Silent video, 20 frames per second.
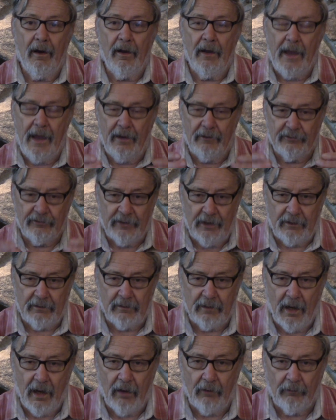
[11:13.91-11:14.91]
and sit
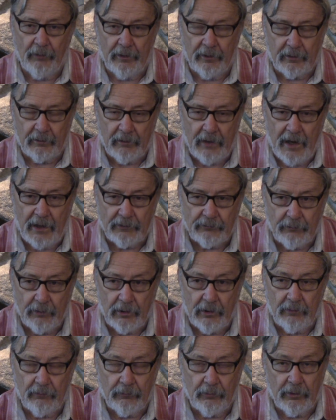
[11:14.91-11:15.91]
downwind or
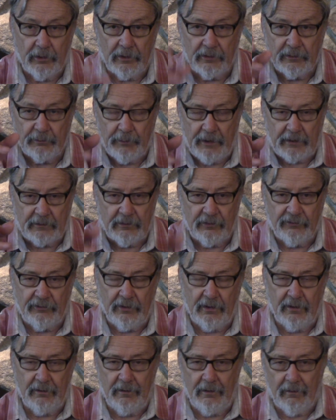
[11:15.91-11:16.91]
crosswind or expect to
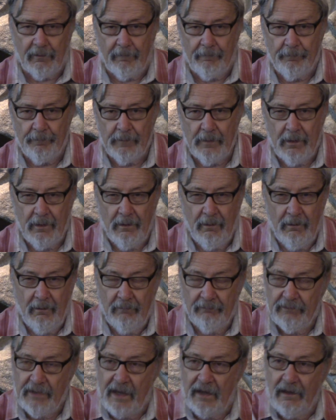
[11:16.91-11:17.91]
see a deer.
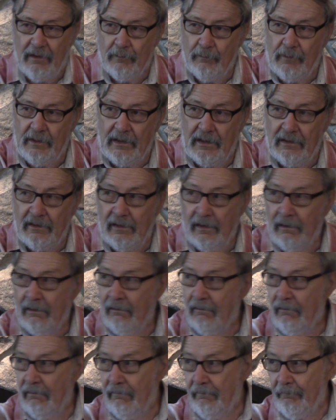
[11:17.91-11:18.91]
That would mean
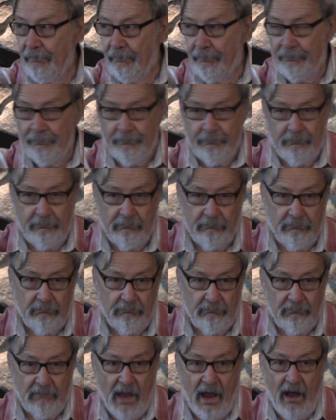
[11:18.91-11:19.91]

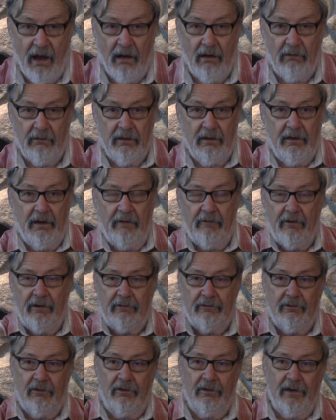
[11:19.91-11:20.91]
now you never
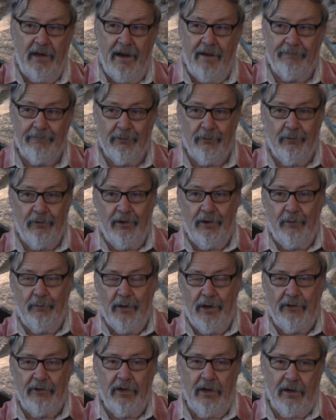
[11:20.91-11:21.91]
don't have to worry
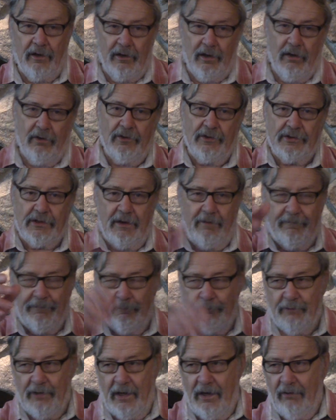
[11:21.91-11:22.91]
about deer. You always come
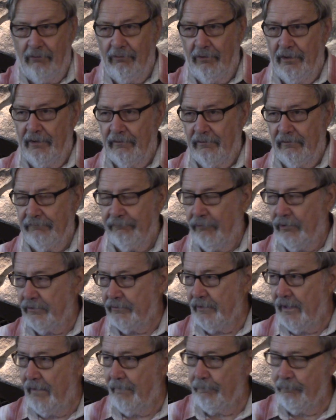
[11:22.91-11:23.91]
from downwind, for
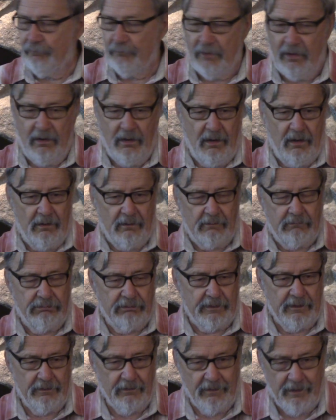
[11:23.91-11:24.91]
example. Well,
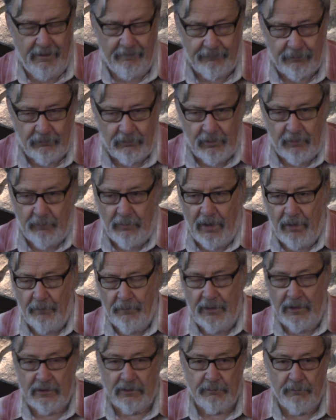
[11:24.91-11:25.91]
you don't have to worry about
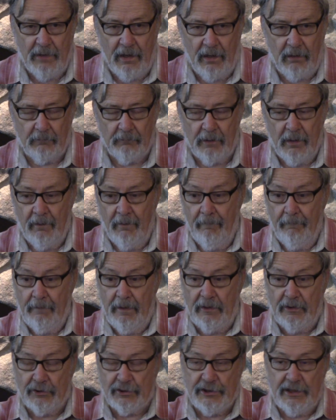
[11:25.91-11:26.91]
being smelled.
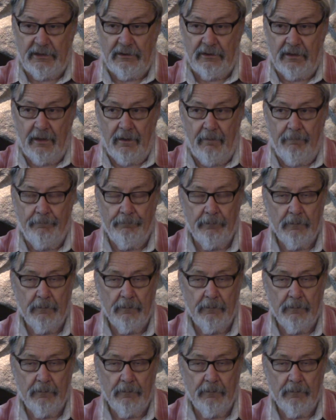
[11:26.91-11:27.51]
Then you sit there.